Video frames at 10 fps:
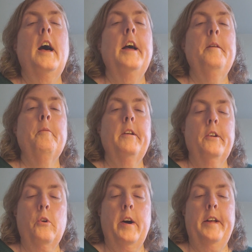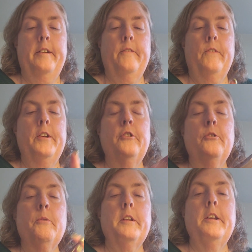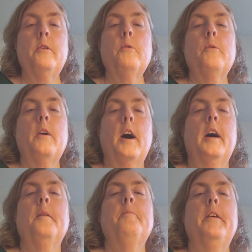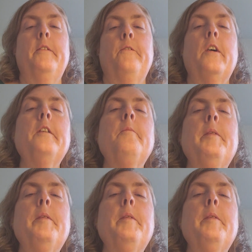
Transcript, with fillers: I am going to go ahead and finish with you um, in front of